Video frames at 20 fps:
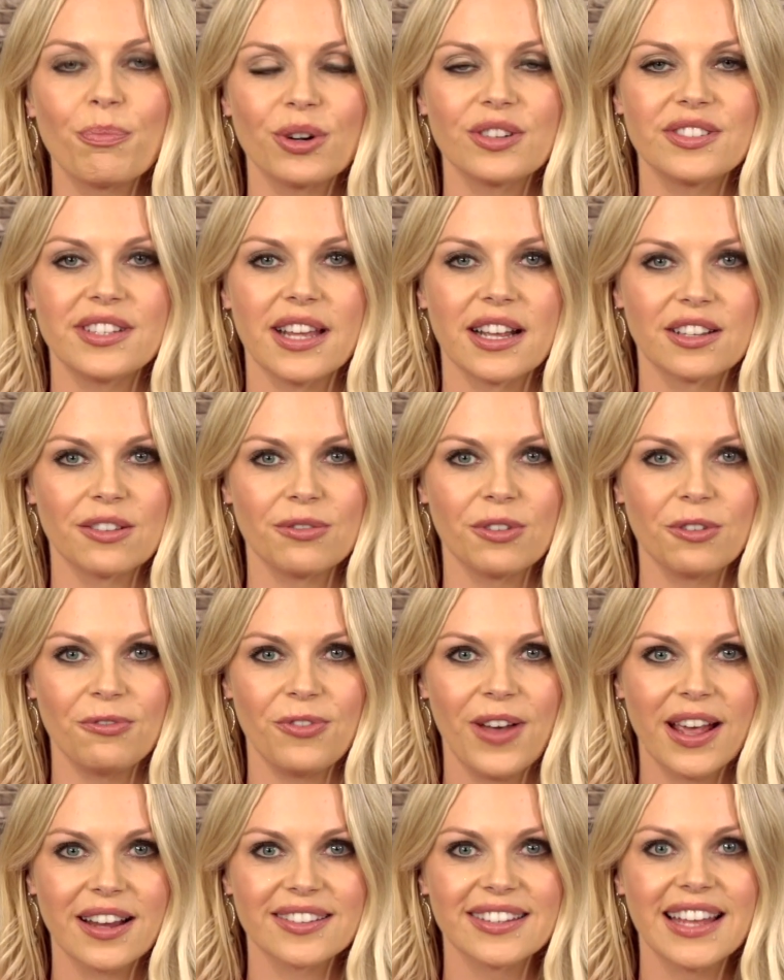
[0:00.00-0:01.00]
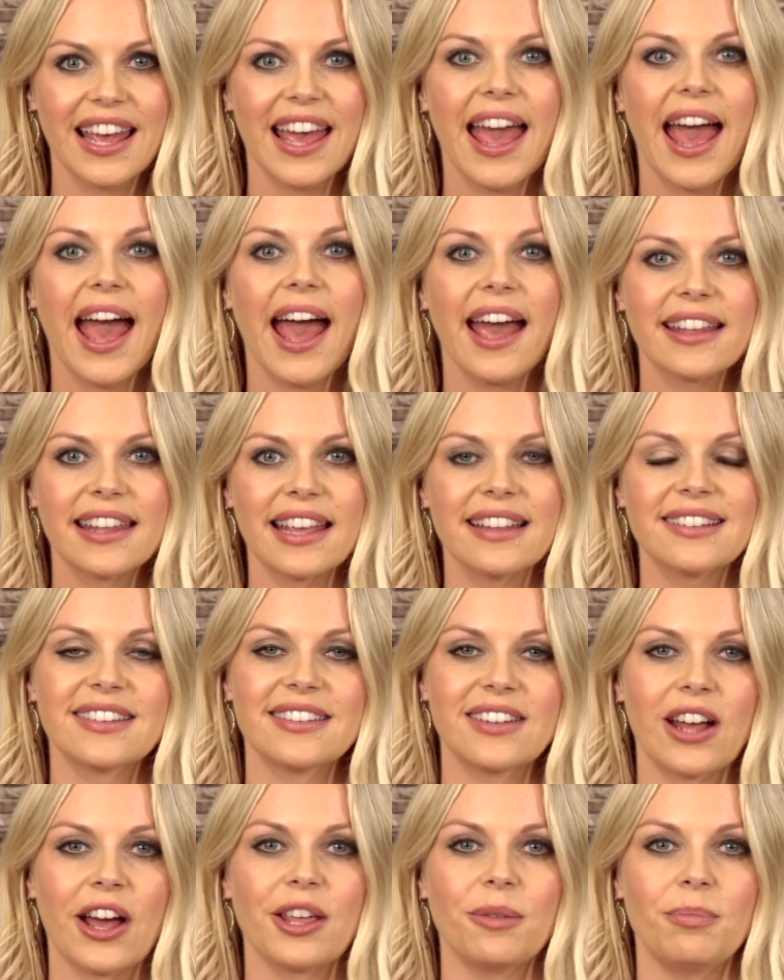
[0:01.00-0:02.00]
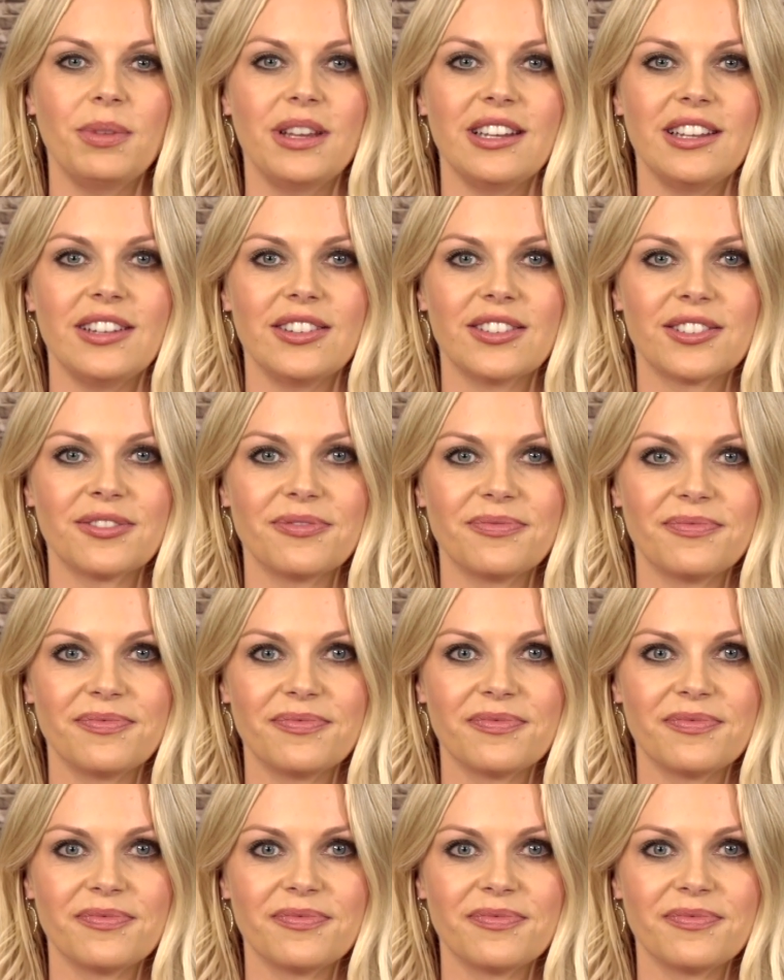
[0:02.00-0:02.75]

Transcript: protective effects against diabetes.